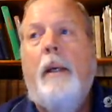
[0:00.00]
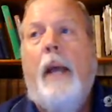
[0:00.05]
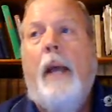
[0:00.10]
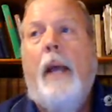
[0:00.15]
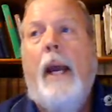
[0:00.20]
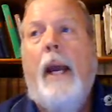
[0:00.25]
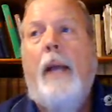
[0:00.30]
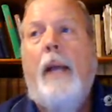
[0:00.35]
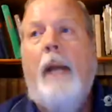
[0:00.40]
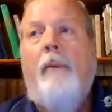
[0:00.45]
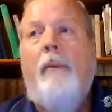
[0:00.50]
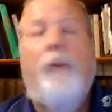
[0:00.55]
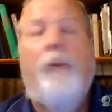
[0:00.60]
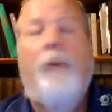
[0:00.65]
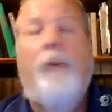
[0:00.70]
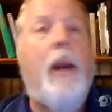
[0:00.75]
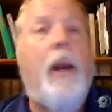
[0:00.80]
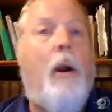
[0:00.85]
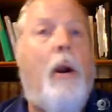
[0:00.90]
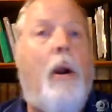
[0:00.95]
and
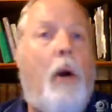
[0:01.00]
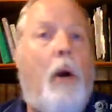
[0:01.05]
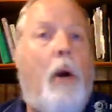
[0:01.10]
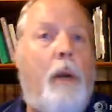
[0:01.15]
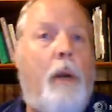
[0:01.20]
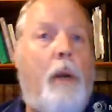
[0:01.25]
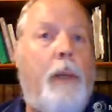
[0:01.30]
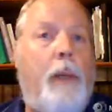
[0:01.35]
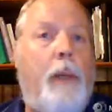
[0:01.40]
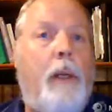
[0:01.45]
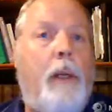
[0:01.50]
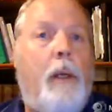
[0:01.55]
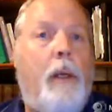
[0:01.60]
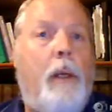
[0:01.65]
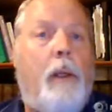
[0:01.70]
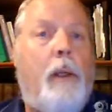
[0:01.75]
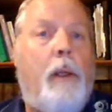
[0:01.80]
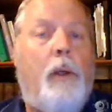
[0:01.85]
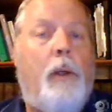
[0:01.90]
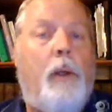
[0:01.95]
Freed-Hardeman
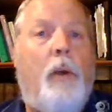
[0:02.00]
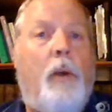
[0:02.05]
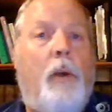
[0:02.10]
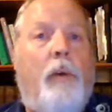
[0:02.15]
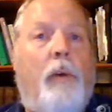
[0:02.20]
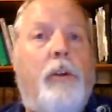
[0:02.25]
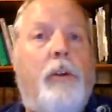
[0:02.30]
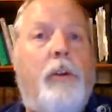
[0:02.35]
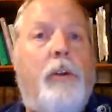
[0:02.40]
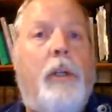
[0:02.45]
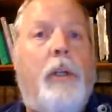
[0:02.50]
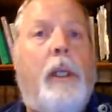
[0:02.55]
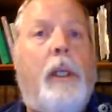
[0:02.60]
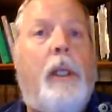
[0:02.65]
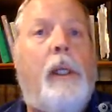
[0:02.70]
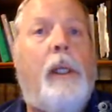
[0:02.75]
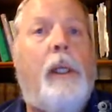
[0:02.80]
University